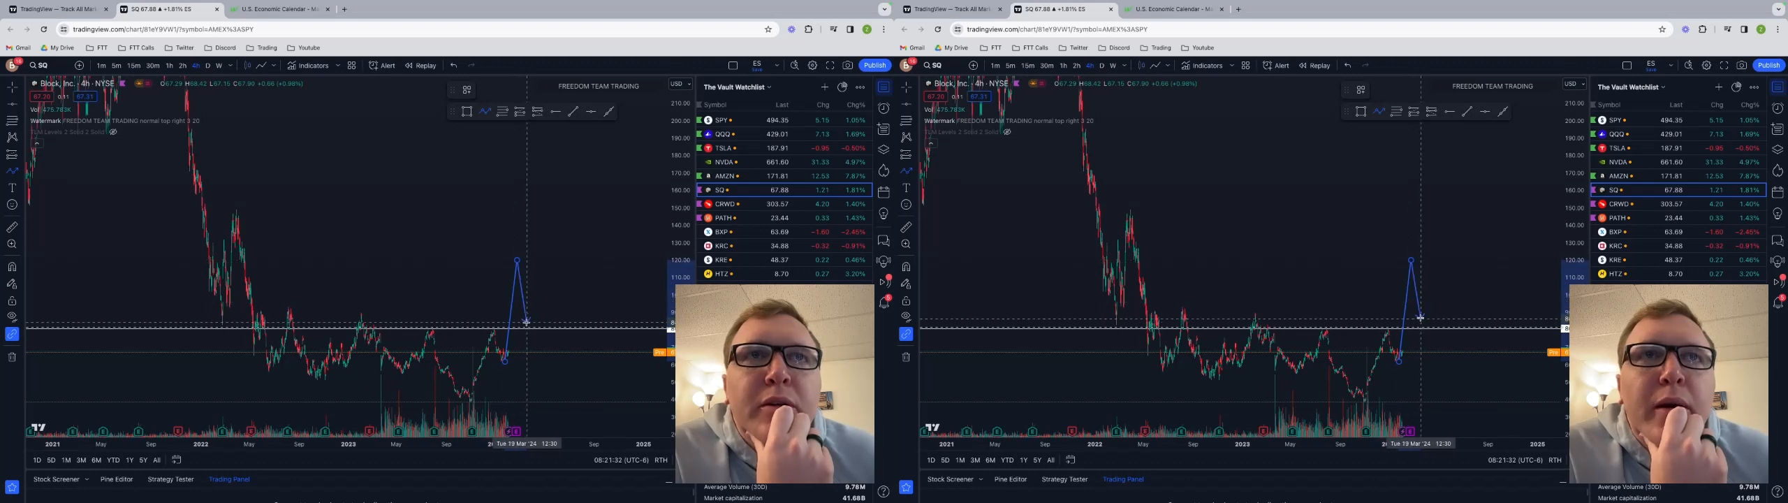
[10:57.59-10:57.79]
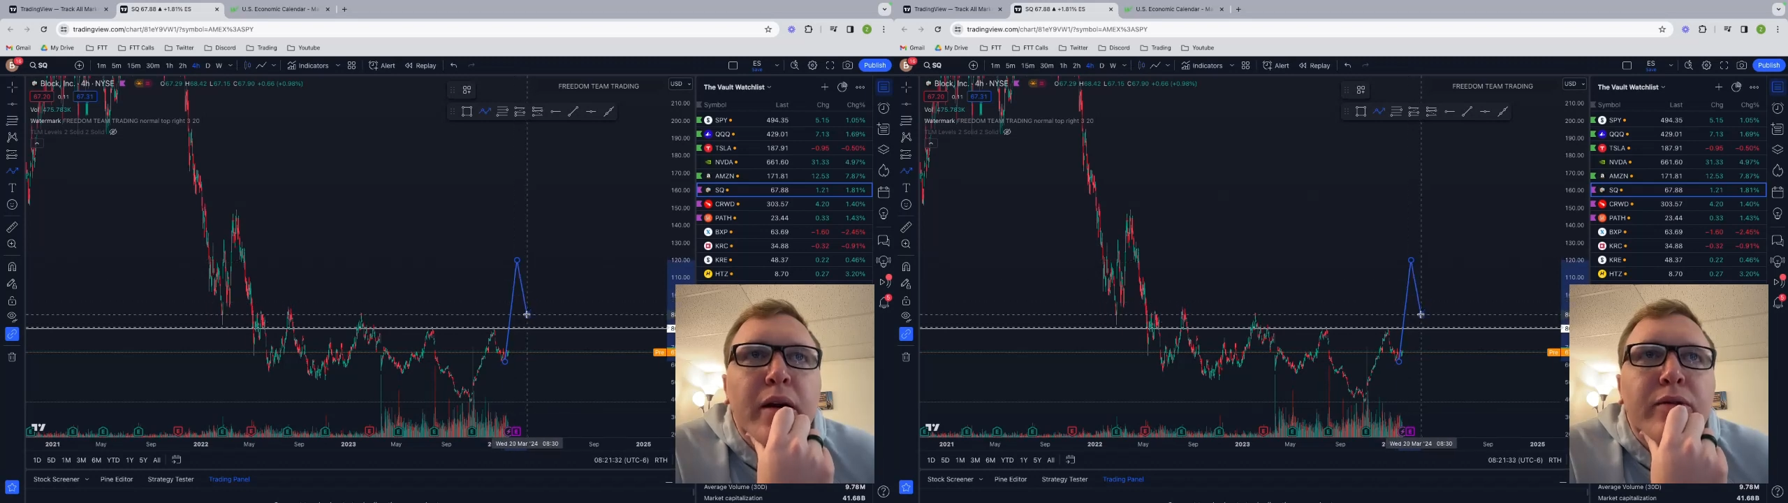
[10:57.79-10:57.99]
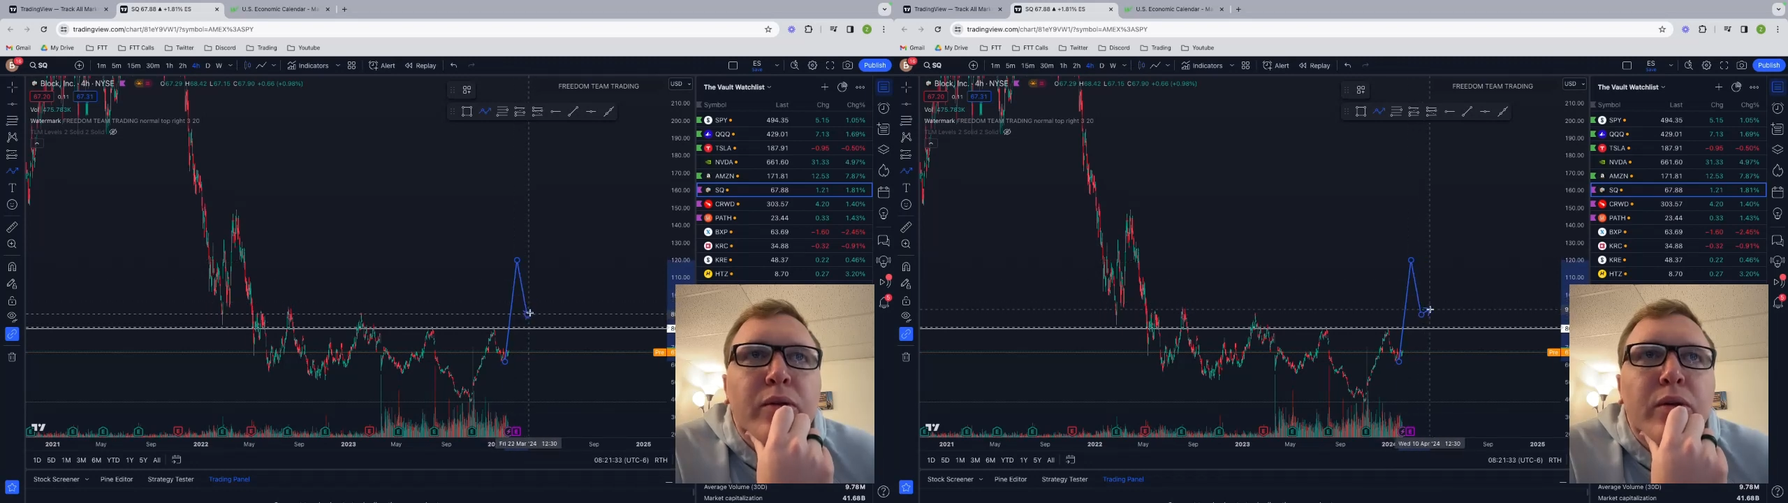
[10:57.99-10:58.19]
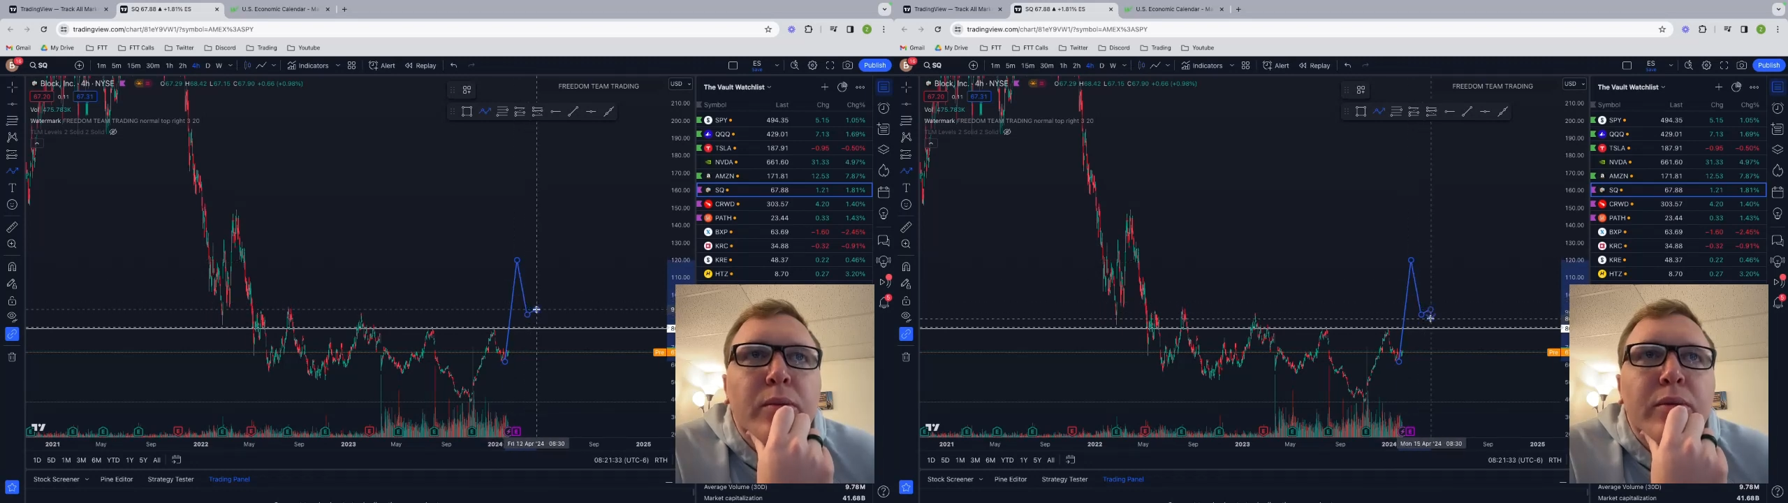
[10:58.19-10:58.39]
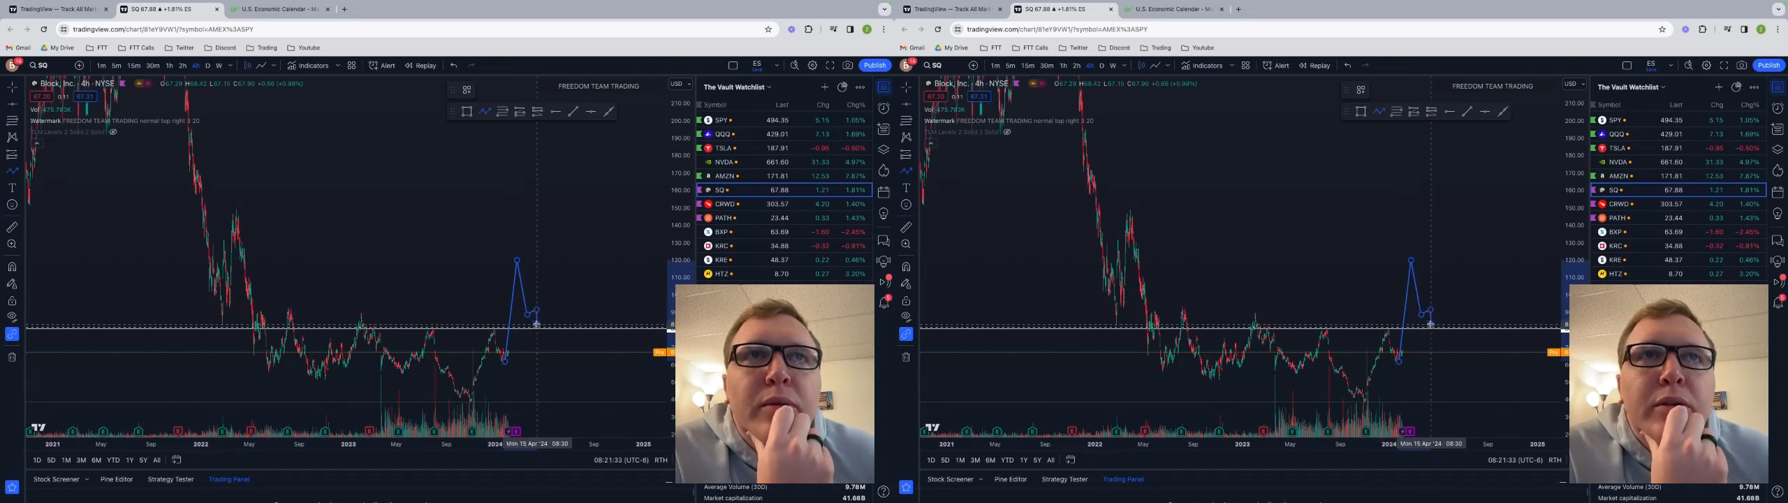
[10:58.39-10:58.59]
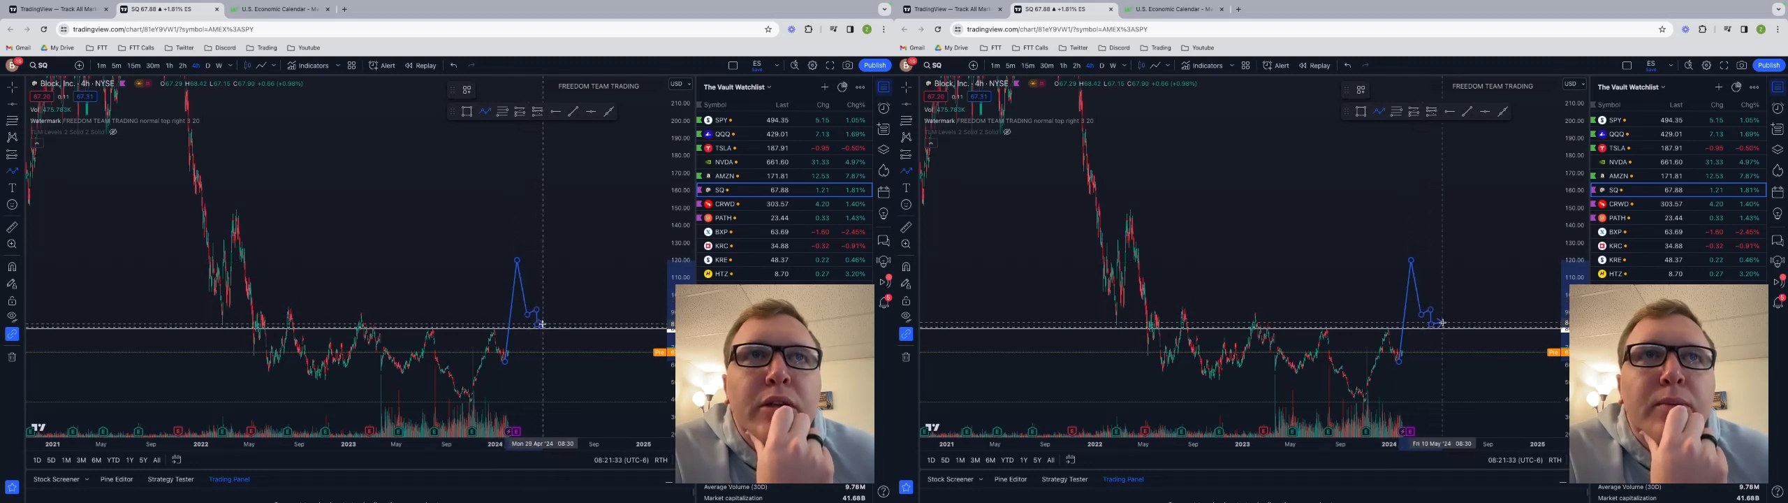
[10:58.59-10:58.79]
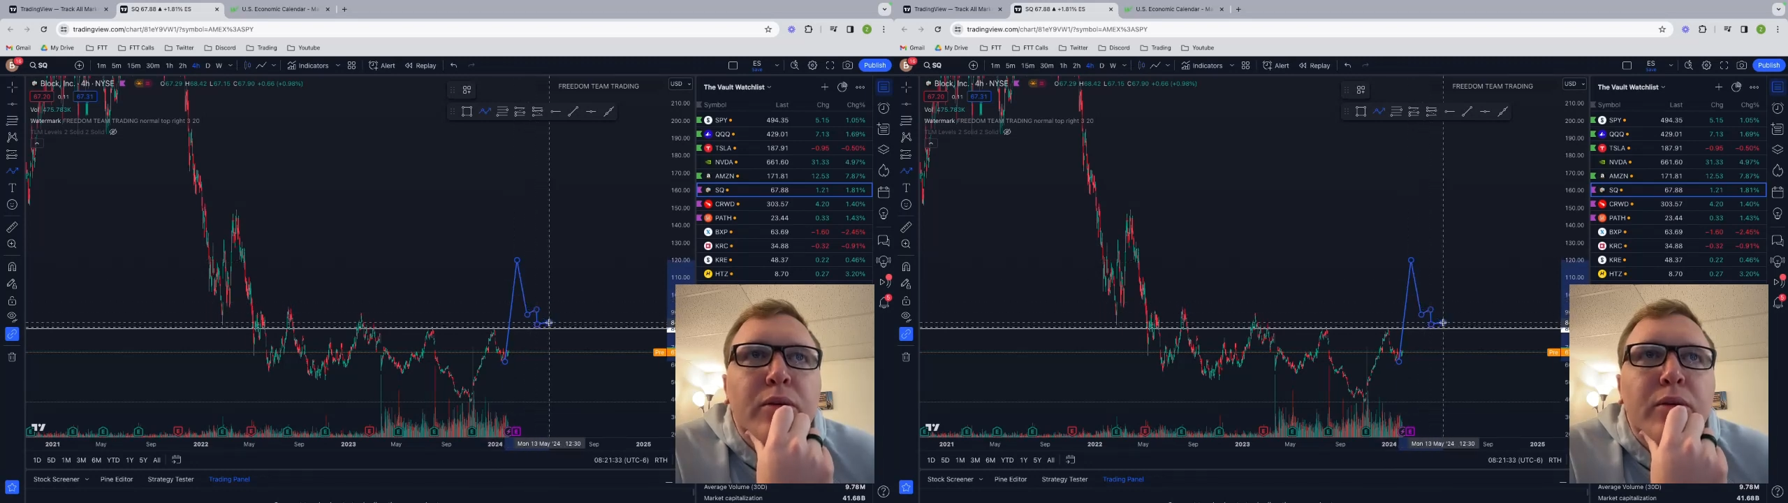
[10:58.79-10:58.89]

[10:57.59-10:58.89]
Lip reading: demand formed, see a